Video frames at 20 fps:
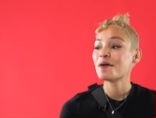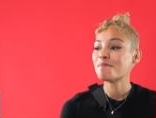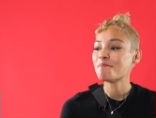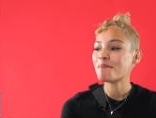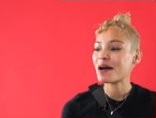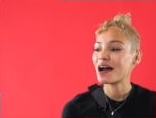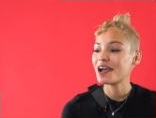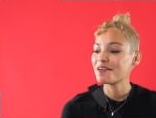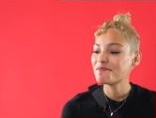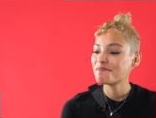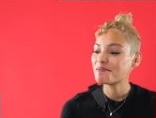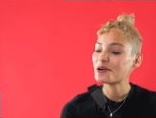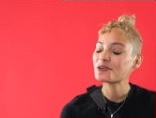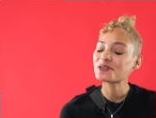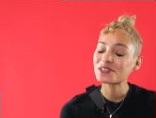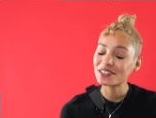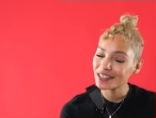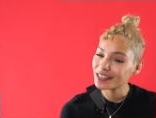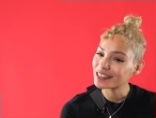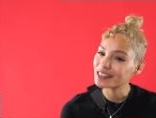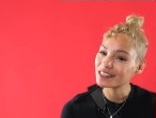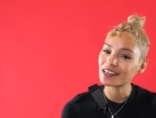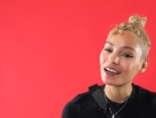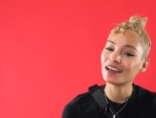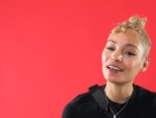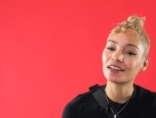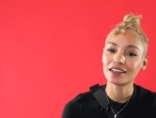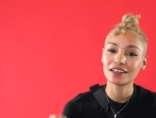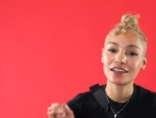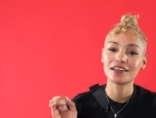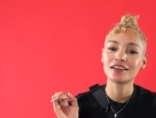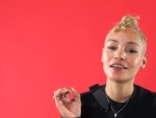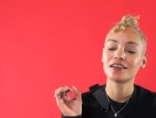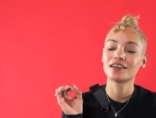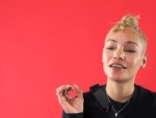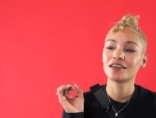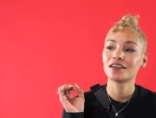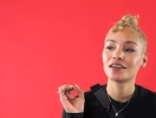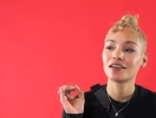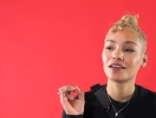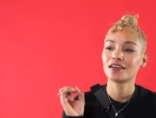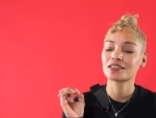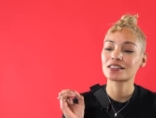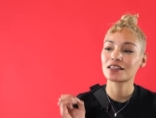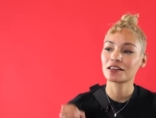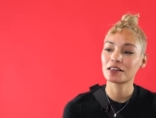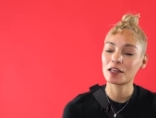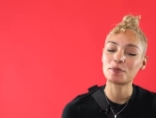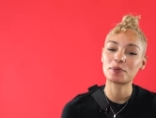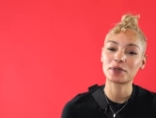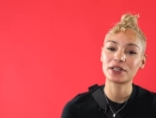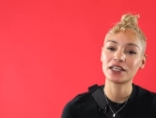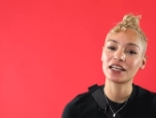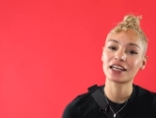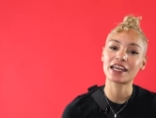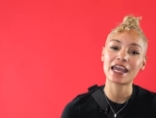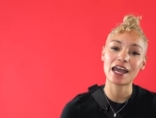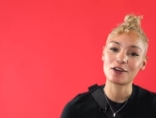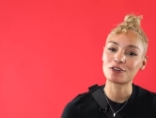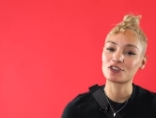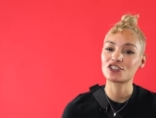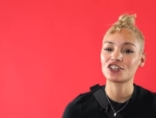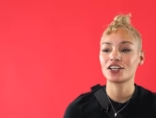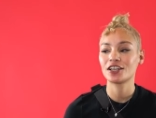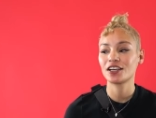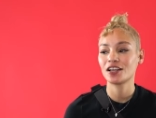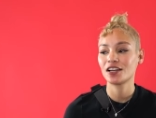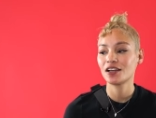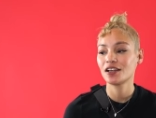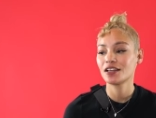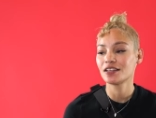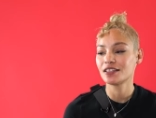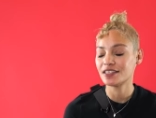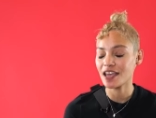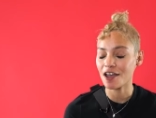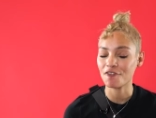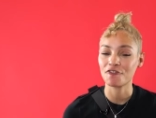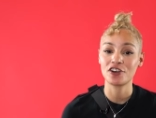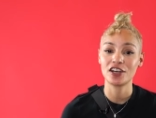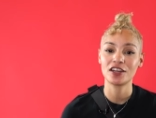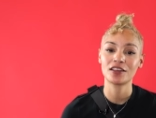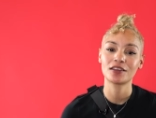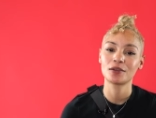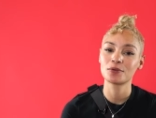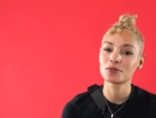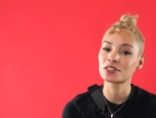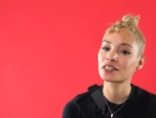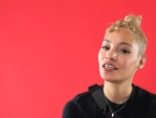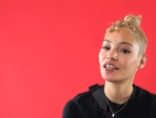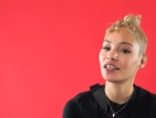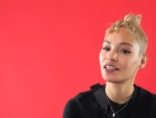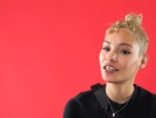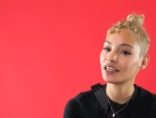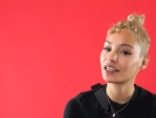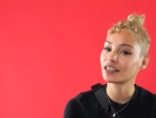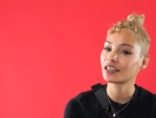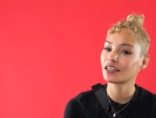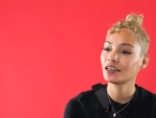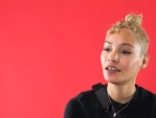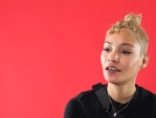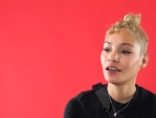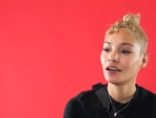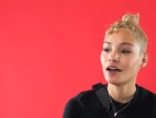My most exciting celebrity encounter definitely was Kid Cudi.